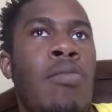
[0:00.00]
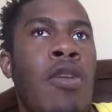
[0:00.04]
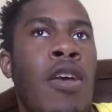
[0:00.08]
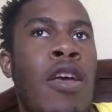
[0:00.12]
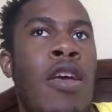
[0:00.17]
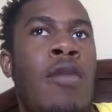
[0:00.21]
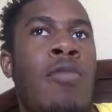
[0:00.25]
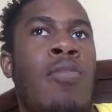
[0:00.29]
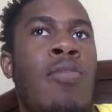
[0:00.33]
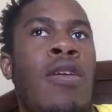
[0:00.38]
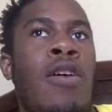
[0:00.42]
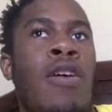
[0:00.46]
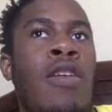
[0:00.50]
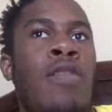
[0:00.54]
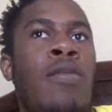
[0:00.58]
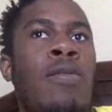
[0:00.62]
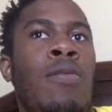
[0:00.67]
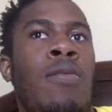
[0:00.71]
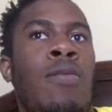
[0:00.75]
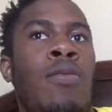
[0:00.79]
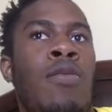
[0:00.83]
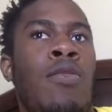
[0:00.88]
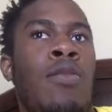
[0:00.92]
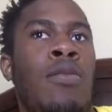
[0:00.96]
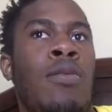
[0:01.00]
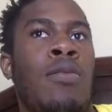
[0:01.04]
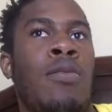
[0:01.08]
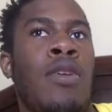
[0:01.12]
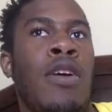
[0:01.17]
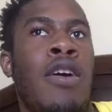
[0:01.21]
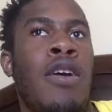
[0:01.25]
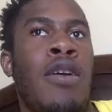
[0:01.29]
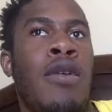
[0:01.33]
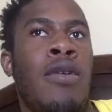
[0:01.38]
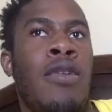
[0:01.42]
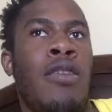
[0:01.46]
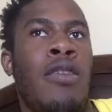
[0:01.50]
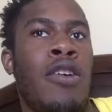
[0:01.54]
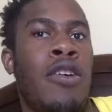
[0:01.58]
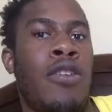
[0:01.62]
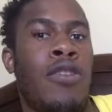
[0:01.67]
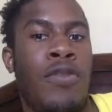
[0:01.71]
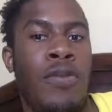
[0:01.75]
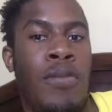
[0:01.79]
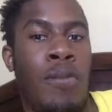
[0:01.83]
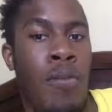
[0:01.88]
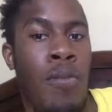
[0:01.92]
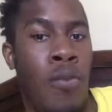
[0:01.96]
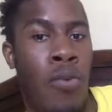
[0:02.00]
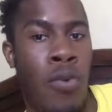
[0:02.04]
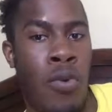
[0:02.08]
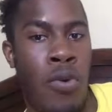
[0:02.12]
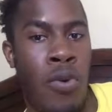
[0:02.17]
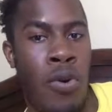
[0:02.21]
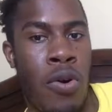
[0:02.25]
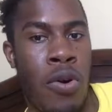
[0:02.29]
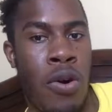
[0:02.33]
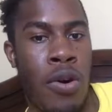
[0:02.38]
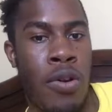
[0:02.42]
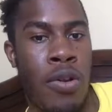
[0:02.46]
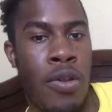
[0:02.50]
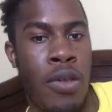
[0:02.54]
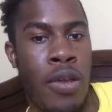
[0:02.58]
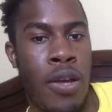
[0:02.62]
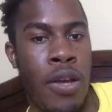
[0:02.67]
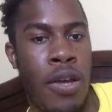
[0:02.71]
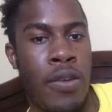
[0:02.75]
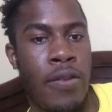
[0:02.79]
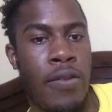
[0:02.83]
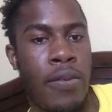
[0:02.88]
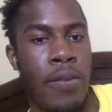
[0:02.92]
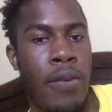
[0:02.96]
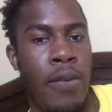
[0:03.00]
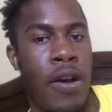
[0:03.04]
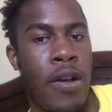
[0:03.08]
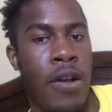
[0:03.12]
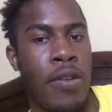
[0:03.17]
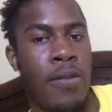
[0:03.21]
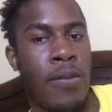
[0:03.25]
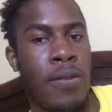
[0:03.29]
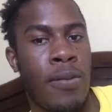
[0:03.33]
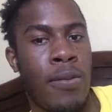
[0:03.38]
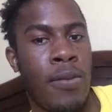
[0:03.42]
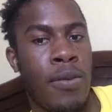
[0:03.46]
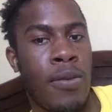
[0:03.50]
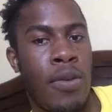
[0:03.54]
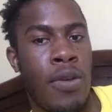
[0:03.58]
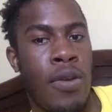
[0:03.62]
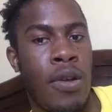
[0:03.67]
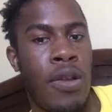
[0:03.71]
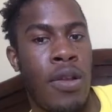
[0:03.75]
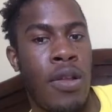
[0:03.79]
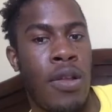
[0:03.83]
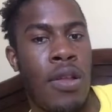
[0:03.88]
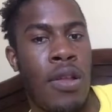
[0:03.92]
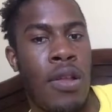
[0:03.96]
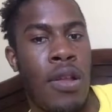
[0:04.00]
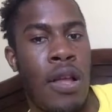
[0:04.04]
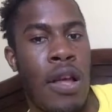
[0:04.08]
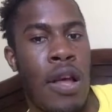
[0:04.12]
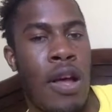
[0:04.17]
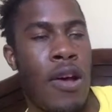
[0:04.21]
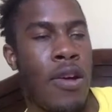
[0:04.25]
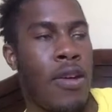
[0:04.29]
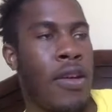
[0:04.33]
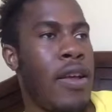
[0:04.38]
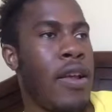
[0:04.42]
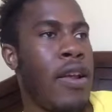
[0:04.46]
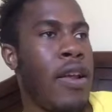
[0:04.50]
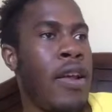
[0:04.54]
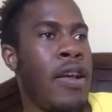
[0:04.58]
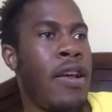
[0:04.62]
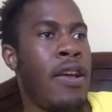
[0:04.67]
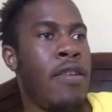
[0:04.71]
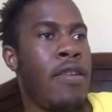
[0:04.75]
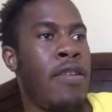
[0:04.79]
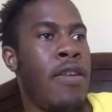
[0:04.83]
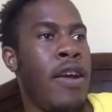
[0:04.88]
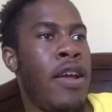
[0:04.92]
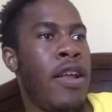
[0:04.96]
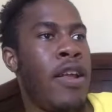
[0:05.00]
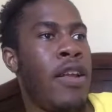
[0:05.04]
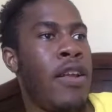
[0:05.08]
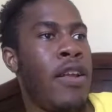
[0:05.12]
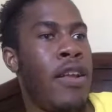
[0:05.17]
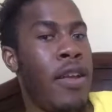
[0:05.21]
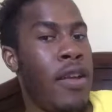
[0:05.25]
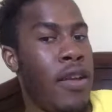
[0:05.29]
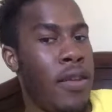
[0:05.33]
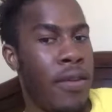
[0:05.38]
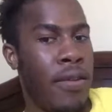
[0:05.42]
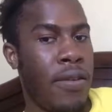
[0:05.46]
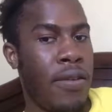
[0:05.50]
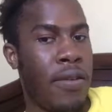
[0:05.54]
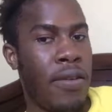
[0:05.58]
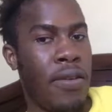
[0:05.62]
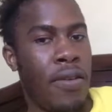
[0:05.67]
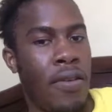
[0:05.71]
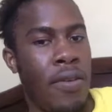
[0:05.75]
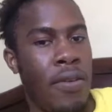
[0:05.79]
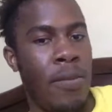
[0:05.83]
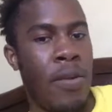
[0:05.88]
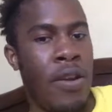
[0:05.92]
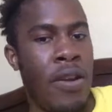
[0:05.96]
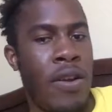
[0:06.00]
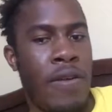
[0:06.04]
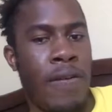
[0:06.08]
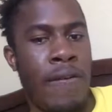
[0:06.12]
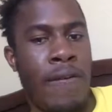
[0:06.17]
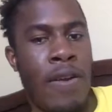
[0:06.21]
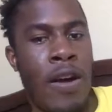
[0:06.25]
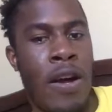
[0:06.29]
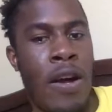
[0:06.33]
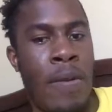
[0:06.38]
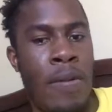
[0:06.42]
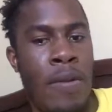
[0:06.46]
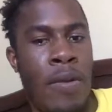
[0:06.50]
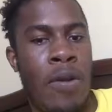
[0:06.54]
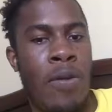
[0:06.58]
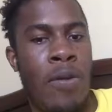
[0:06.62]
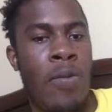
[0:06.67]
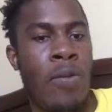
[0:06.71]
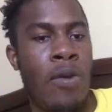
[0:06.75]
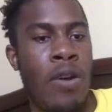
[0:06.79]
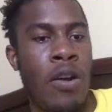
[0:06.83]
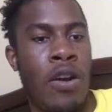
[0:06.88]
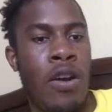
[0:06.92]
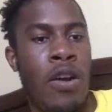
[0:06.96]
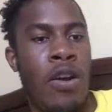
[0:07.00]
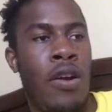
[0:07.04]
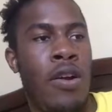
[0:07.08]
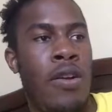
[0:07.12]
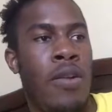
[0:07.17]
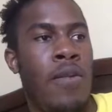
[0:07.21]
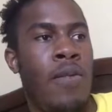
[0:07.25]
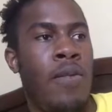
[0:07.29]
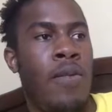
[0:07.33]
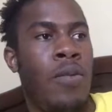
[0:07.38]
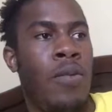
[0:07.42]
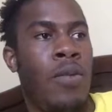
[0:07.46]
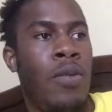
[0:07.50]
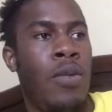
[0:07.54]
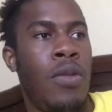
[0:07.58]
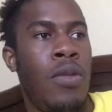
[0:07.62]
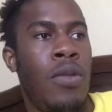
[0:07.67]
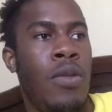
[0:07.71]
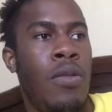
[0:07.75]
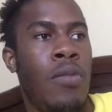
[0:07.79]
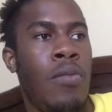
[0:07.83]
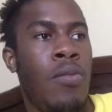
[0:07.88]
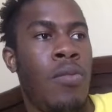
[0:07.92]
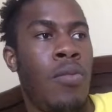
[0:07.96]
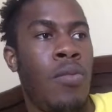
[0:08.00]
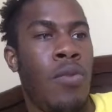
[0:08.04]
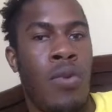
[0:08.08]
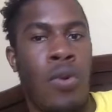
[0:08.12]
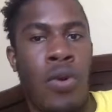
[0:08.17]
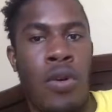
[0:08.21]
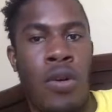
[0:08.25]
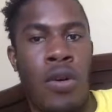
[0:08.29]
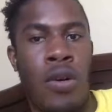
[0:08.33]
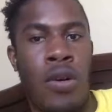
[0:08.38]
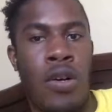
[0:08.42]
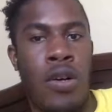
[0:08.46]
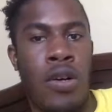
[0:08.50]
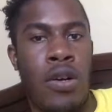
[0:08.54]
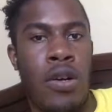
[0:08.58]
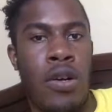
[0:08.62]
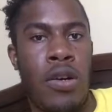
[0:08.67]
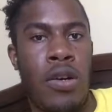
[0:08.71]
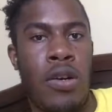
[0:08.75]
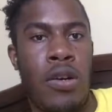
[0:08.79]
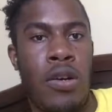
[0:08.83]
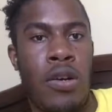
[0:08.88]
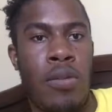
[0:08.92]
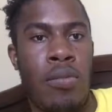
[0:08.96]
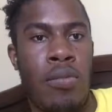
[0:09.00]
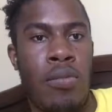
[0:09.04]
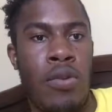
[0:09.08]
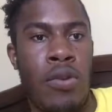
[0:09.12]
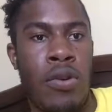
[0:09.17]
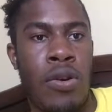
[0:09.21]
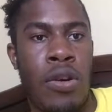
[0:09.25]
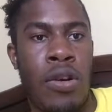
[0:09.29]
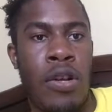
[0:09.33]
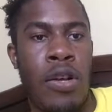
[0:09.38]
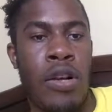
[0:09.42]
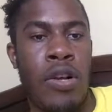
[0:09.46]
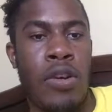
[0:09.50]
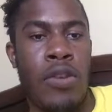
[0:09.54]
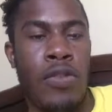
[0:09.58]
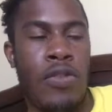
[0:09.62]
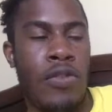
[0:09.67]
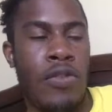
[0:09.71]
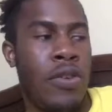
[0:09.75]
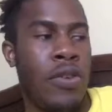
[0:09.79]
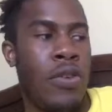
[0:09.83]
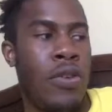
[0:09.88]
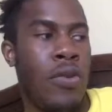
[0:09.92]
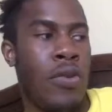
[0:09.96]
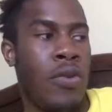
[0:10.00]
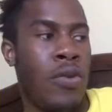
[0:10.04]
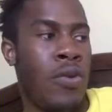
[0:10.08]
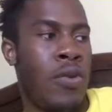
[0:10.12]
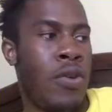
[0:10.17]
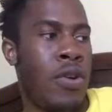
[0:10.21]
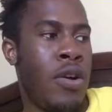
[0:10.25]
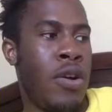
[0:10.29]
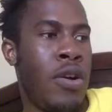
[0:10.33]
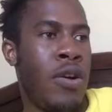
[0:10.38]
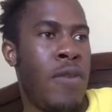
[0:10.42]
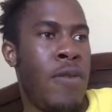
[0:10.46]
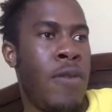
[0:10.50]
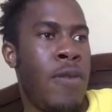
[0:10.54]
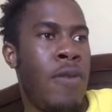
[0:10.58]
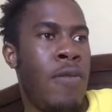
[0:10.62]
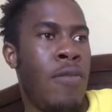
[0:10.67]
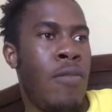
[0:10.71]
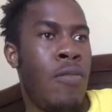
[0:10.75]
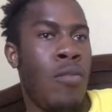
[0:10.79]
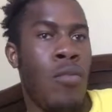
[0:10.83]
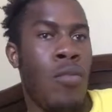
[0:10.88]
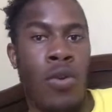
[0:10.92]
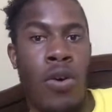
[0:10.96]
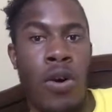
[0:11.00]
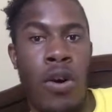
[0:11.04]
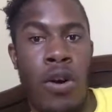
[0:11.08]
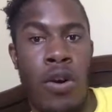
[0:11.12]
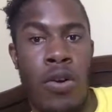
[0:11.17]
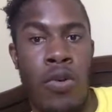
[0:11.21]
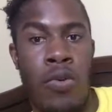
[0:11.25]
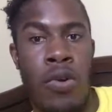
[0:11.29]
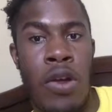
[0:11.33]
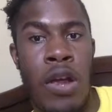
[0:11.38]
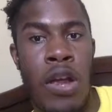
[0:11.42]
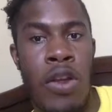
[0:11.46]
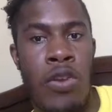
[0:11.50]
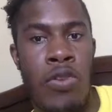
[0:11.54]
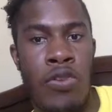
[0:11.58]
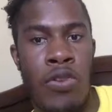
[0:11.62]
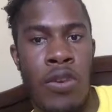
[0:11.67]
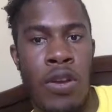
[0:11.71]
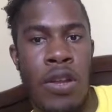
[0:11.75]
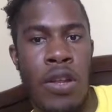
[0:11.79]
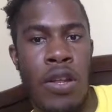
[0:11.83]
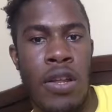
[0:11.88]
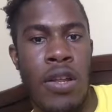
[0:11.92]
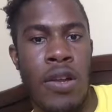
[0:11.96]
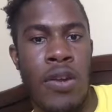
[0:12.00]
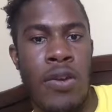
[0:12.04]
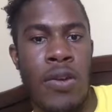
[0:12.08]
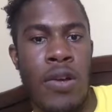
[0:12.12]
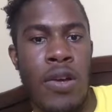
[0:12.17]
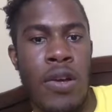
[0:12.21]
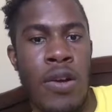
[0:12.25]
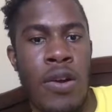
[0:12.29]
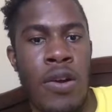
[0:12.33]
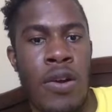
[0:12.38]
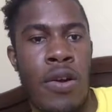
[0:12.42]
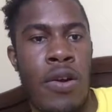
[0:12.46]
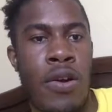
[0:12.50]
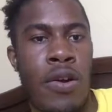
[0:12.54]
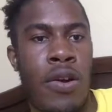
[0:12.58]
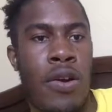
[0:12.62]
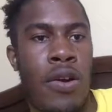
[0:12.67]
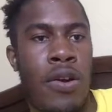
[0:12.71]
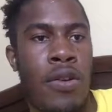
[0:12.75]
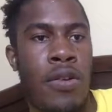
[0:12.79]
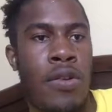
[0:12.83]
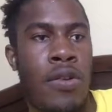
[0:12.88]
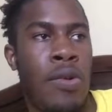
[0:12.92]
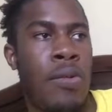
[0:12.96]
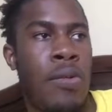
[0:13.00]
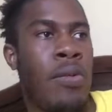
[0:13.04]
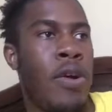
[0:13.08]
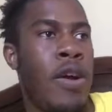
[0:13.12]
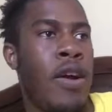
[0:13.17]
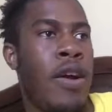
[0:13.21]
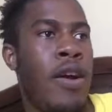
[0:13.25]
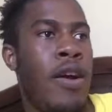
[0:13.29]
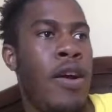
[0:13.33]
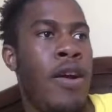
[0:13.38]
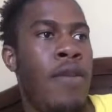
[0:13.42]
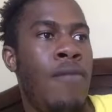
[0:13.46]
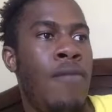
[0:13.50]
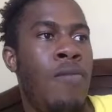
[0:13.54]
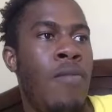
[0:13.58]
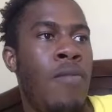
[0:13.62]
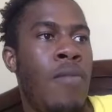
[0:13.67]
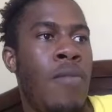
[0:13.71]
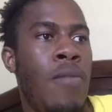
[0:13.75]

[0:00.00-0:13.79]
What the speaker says: make it possible to where there's more things possible? How can I create an ecosystem and an environment where more production or more creation can occur, to where